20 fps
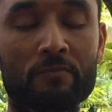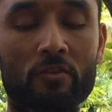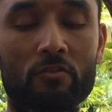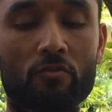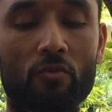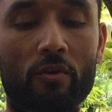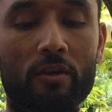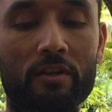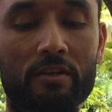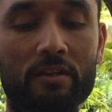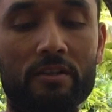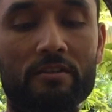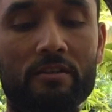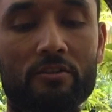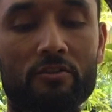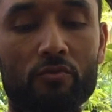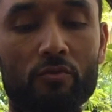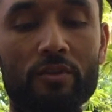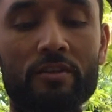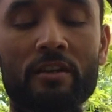So it is a
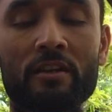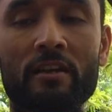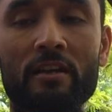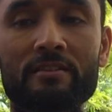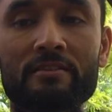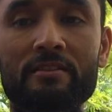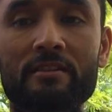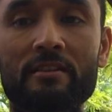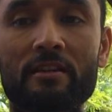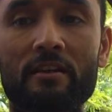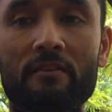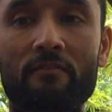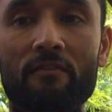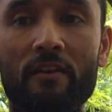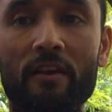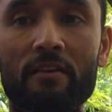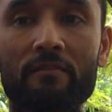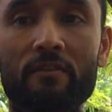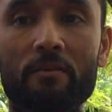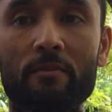sweet and acidic
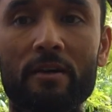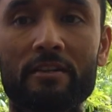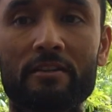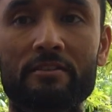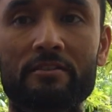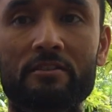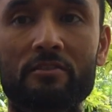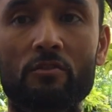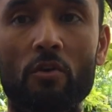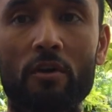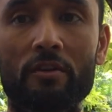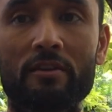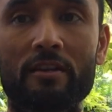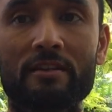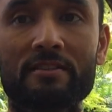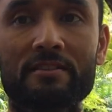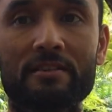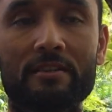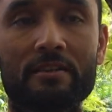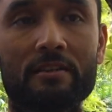flavor, but it's not the
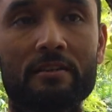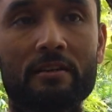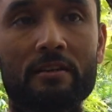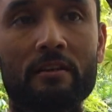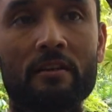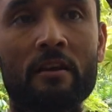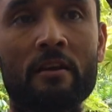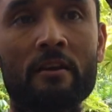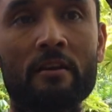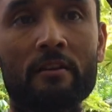acidity